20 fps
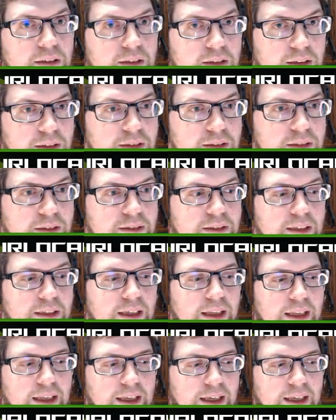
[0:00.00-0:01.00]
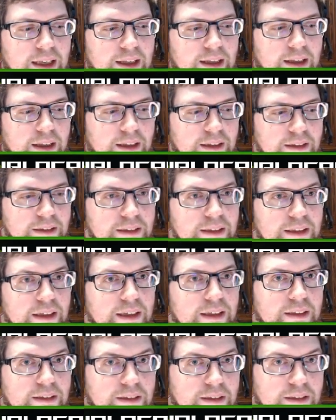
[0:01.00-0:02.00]
This is getting a
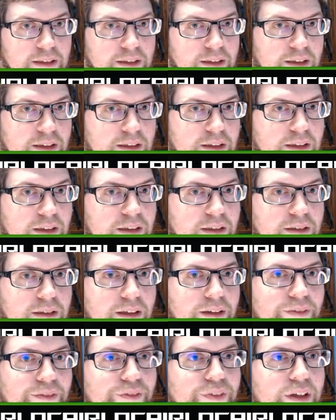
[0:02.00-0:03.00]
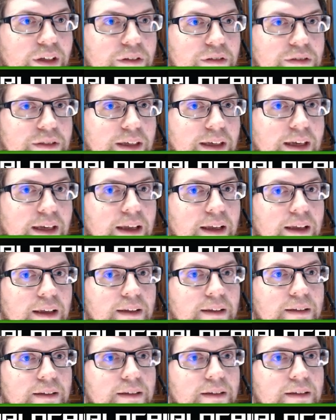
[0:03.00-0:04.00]
little confusing,
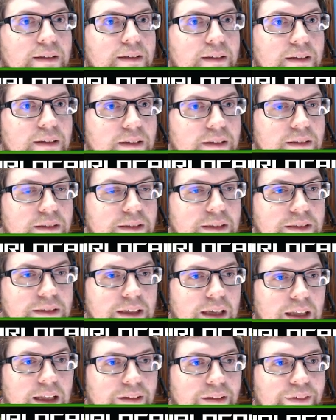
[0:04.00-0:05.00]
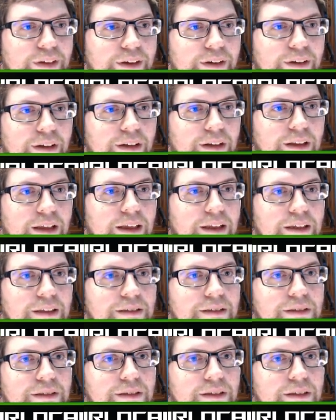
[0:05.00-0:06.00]
to say the very
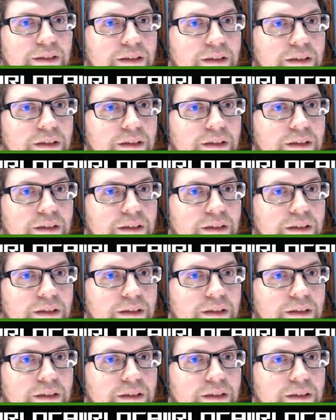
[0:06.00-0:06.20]
least.